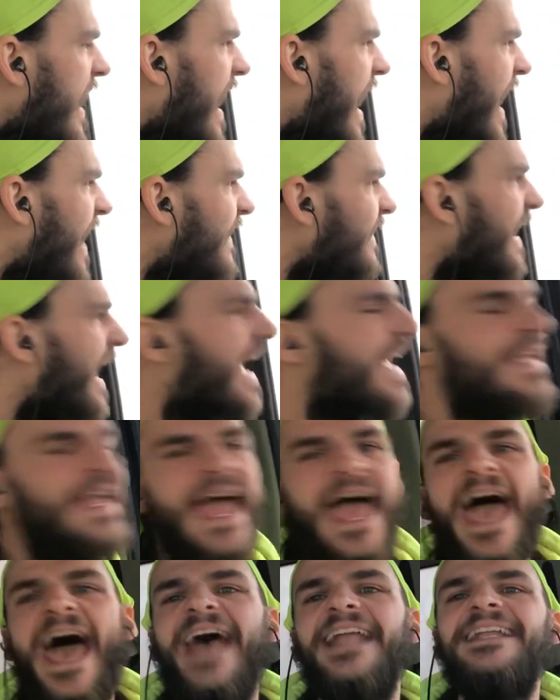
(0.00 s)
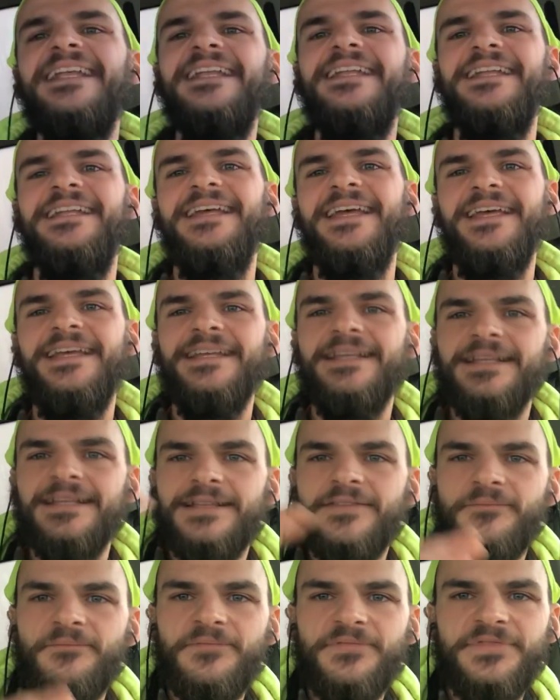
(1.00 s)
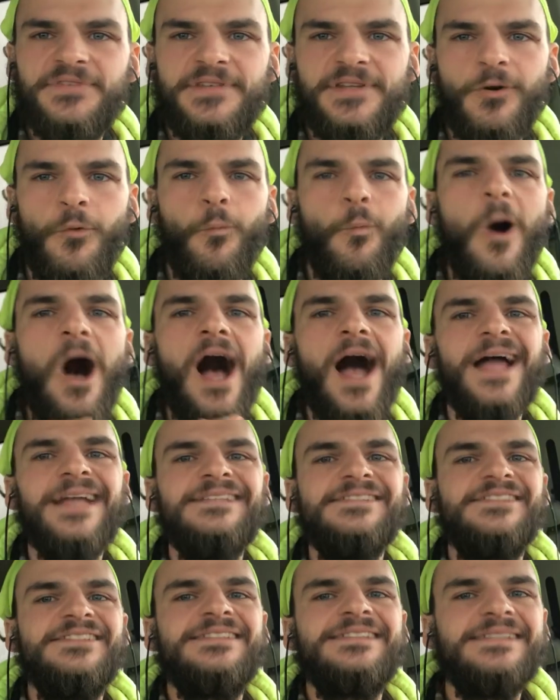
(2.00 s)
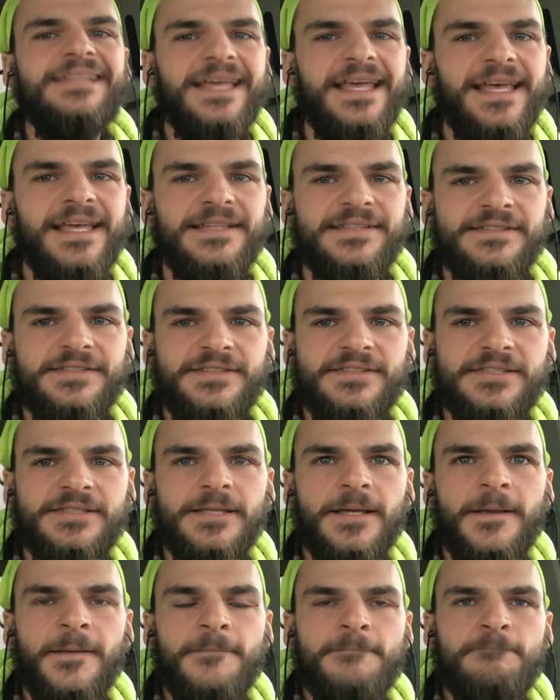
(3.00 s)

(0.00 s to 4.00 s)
And they edited it to wine skins.